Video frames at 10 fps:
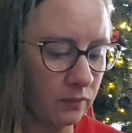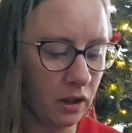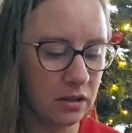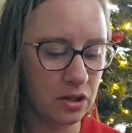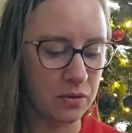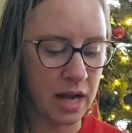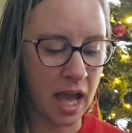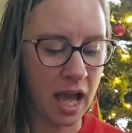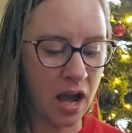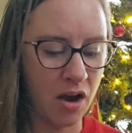So
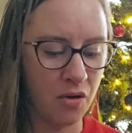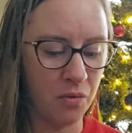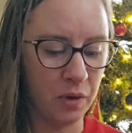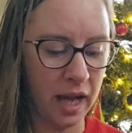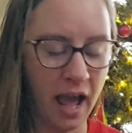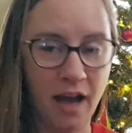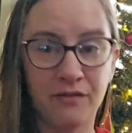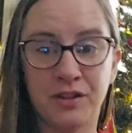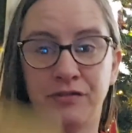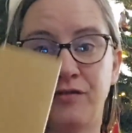now we
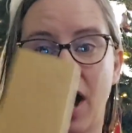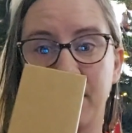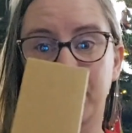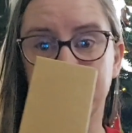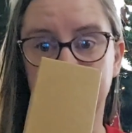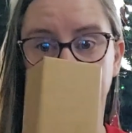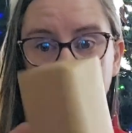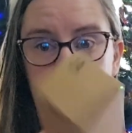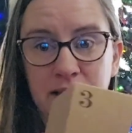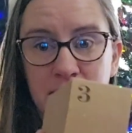have the fiber
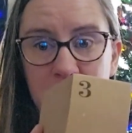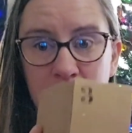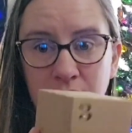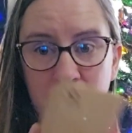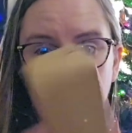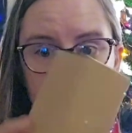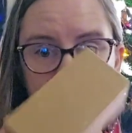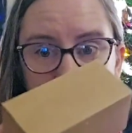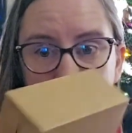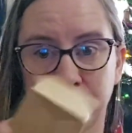seed, and it
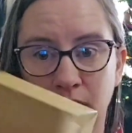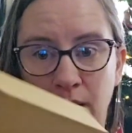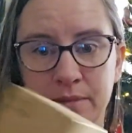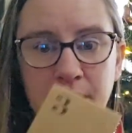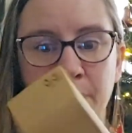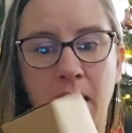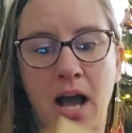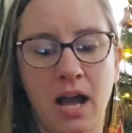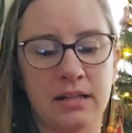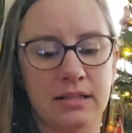just comes in a
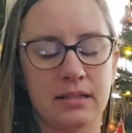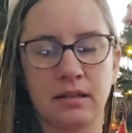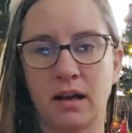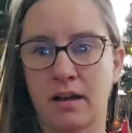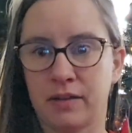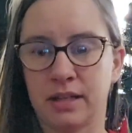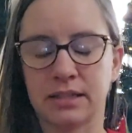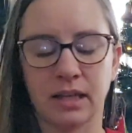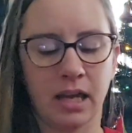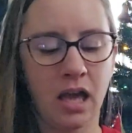box,
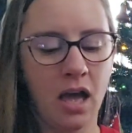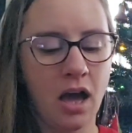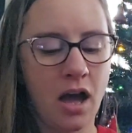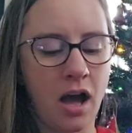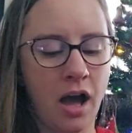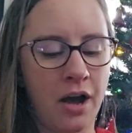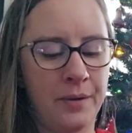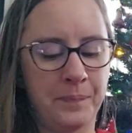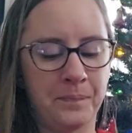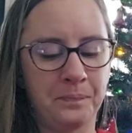obviously.
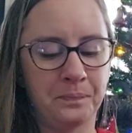And